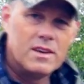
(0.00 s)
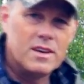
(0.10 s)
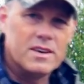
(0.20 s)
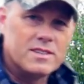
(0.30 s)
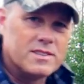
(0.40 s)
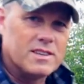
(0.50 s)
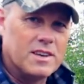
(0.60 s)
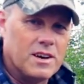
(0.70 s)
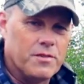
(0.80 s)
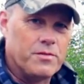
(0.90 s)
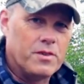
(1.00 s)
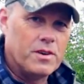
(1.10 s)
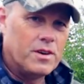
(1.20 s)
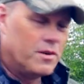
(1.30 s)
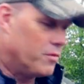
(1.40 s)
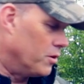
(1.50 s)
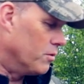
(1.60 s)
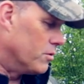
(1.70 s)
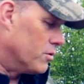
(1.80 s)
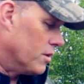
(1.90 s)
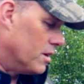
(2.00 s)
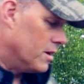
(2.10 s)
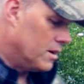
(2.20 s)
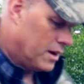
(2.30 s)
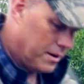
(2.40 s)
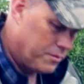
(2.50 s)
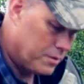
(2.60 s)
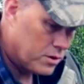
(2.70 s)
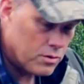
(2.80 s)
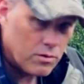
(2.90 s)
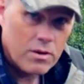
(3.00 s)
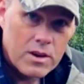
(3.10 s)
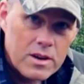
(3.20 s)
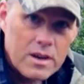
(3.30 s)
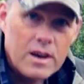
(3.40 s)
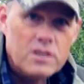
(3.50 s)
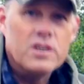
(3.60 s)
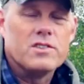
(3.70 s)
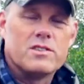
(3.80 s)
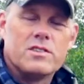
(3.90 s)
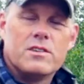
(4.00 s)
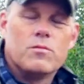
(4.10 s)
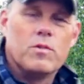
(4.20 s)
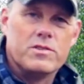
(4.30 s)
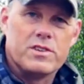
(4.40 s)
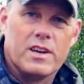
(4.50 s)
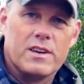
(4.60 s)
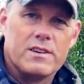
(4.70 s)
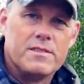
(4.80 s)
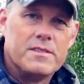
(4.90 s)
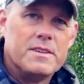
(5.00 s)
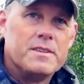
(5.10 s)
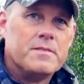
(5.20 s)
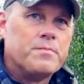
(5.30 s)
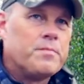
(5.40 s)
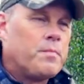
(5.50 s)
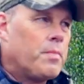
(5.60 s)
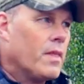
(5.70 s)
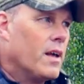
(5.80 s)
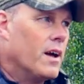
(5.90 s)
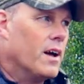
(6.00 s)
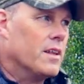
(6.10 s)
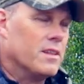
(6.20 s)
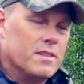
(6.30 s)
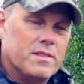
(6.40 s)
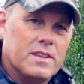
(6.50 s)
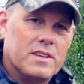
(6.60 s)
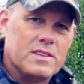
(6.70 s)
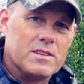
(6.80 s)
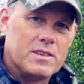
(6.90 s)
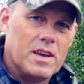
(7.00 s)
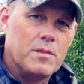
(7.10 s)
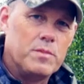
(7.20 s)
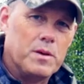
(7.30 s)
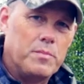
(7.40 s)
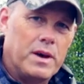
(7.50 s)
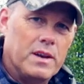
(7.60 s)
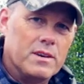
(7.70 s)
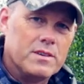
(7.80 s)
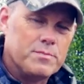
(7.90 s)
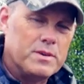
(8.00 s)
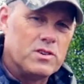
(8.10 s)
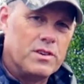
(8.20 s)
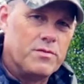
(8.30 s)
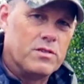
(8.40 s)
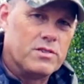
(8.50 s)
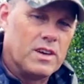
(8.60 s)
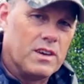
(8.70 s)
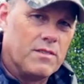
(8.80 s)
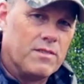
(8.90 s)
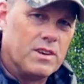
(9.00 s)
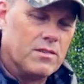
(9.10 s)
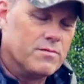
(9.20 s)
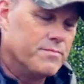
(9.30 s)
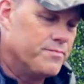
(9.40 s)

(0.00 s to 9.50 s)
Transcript: is enough for you to have to adjust once again. And that can be a pain, especially if you're taking video.